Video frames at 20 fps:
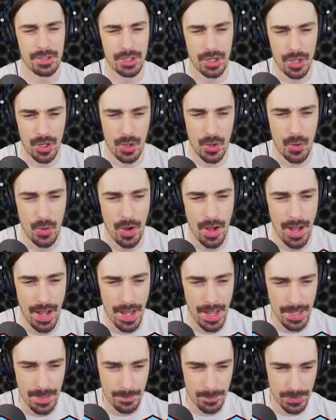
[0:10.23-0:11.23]
ago,
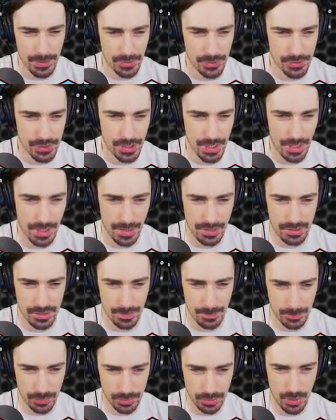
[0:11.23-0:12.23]
I built a
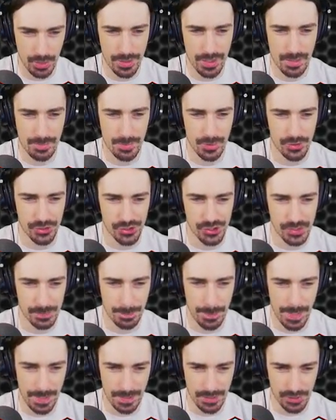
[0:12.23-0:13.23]
deployable
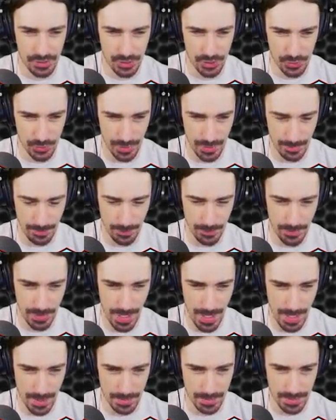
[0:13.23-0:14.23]
spike strip
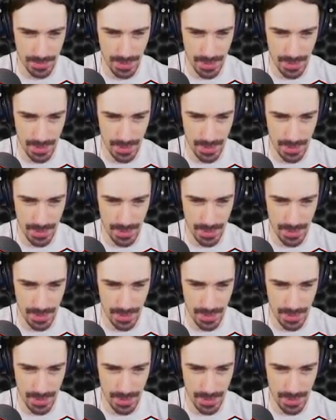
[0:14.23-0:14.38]
that,